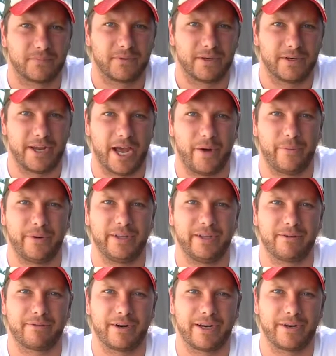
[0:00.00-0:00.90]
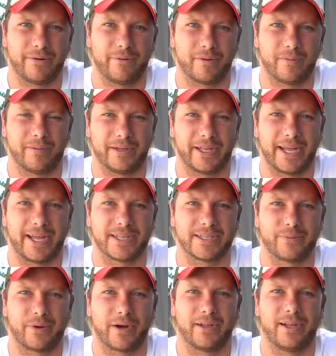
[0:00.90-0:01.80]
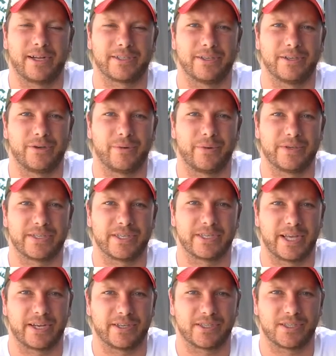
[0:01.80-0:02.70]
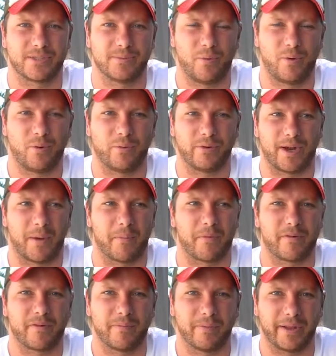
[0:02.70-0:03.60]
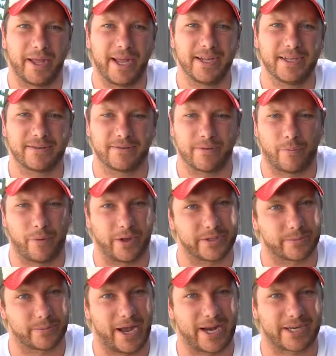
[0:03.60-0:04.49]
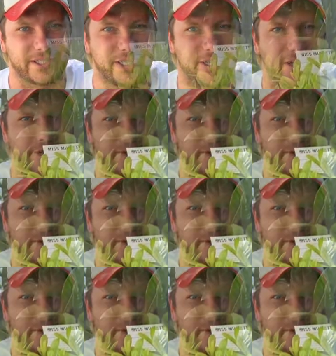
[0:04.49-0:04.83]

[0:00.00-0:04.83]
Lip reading: Now we're nearly ready to order plants. What I like to do is just get a small number of plants of the ones we're actually going